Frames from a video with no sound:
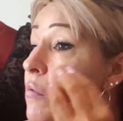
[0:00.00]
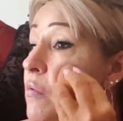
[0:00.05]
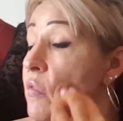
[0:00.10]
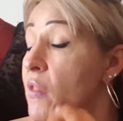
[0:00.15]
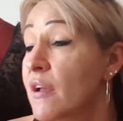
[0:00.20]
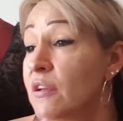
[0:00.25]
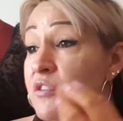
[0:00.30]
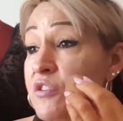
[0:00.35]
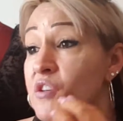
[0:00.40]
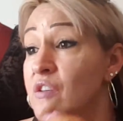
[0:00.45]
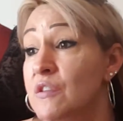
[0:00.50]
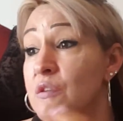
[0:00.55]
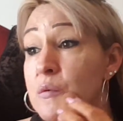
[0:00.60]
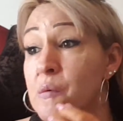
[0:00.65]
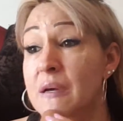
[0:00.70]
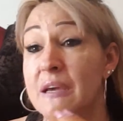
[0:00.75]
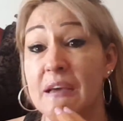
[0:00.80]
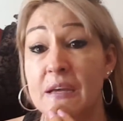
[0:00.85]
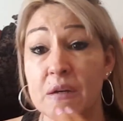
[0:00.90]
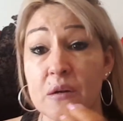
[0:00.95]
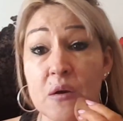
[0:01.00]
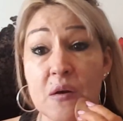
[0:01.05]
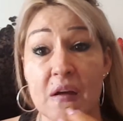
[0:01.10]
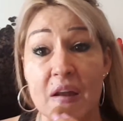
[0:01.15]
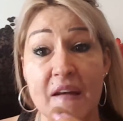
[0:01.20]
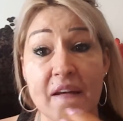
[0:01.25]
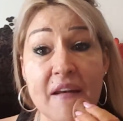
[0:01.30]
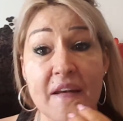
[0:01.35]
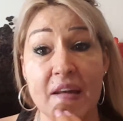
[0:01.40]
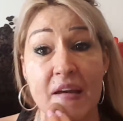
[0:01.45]
that's just the way I do it.
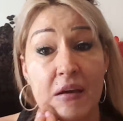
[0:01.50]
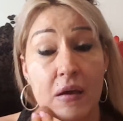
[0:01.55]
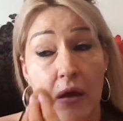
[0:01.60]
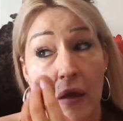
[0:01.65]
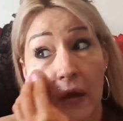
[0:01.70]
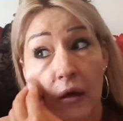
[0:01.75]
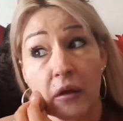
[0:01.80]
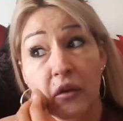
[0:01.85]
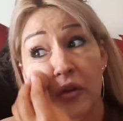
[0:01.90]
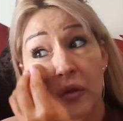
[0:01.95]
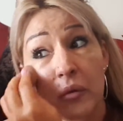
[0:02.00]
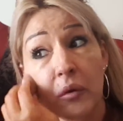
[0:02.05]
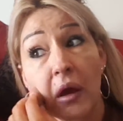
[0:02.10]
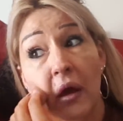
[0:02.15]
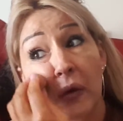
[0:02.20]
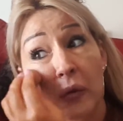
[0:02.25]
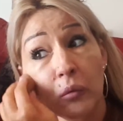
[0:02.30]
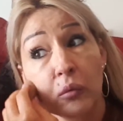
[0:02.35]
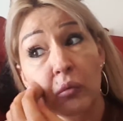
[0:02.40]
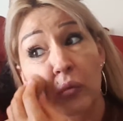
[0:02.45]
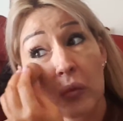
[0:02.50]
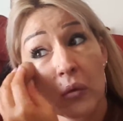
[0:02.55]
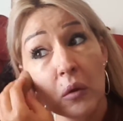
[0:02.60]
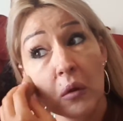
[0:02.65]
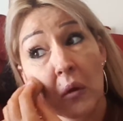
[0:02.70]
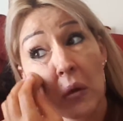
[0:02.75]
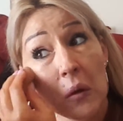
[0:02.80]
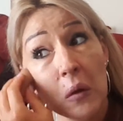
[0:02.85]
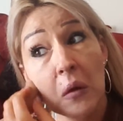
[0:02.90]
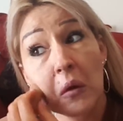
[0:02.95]
I don't
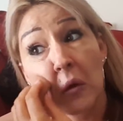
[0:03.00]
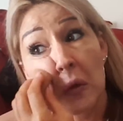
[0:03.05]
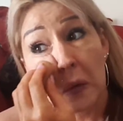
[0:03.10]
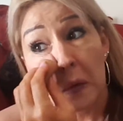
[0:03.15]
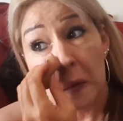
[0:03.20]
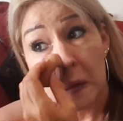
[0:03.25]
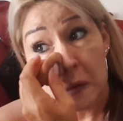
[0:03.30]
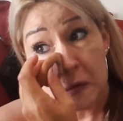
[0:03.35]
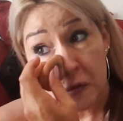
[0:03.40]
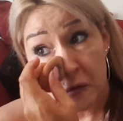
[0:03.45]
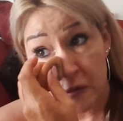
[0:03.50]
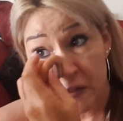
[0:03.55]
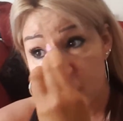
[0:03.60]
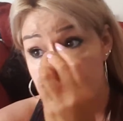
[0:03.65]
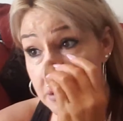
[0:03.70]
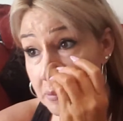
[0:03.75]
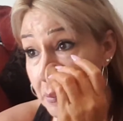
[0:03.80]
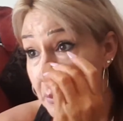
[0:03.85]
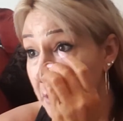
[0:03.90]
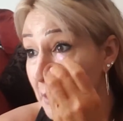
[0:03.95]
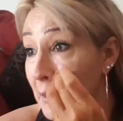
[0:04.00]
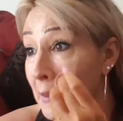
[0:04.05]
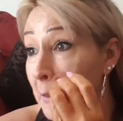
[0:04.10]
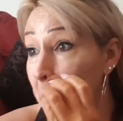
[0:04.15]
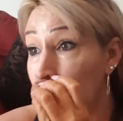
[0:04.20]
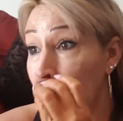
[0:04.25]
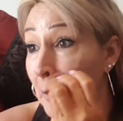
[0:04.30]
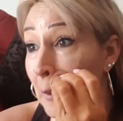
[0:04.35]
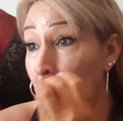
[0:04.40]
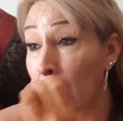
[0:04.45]
usually
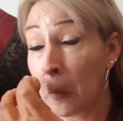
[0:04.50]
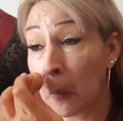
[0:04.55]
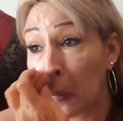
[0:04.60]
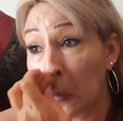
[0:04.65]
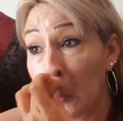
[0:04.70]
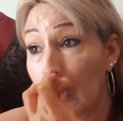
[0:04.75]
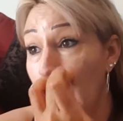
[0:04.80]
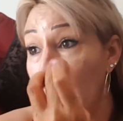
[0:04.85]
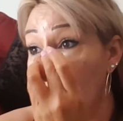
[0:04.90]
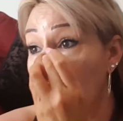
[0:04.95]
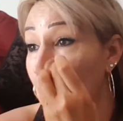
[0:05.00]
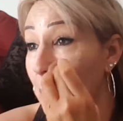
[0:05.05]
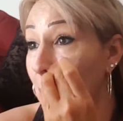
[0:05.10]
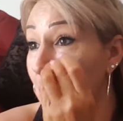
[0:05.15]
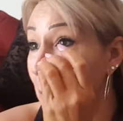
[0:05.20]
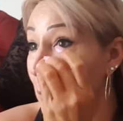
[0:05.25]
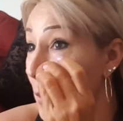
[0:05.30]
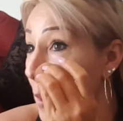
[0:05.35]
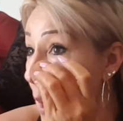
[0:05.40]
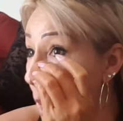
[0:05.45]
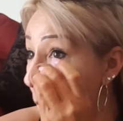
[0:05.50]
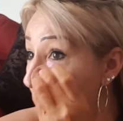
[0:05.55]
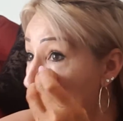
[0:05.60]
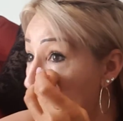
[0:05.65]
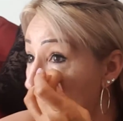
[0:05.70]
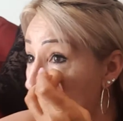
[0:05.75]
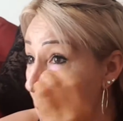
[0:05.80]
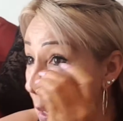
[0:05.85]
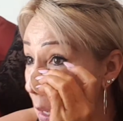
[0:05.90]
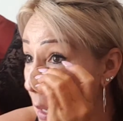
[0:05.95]
spend a whole
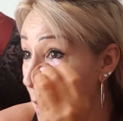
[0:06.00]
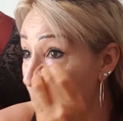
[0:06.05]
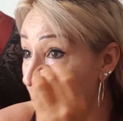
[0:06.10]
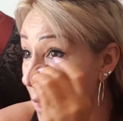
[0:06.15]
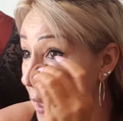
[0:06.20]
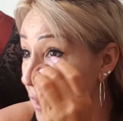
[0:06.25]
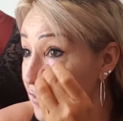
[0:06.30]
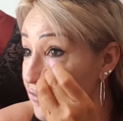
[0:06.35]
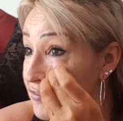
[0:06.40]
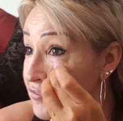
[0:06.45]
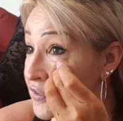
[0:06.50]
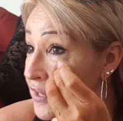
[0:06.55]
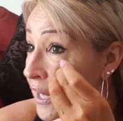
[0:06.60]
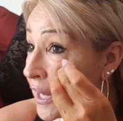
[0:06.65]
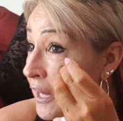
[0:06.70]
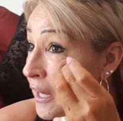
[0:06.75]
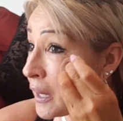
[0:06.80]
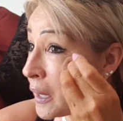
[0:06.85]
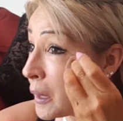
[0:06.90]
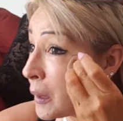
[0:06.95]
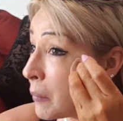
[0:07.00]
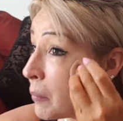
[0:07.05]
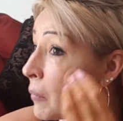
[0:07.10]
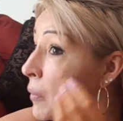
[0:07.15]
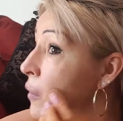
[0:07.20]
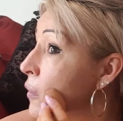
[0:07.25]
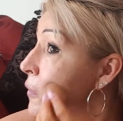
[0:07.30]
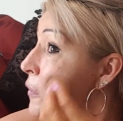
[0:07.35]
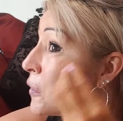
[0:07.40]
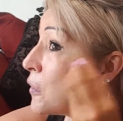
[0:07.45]
lot of time
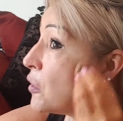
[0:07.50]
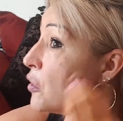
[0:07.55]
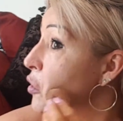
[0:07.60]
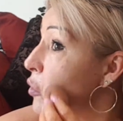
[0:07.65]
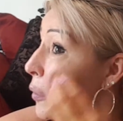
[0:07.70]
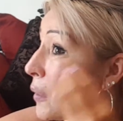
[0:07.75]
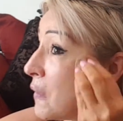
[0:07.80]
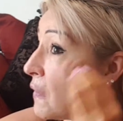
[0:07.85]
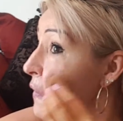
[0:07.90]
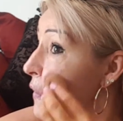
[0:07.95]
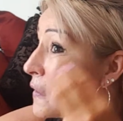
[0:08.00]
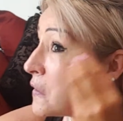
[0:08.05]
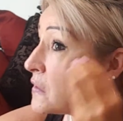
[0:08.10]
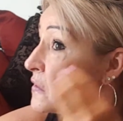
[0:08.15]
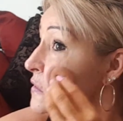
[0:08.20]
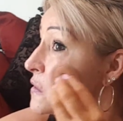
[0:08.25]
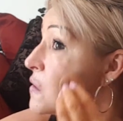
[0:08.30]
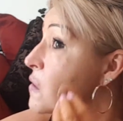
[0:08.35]
doing this.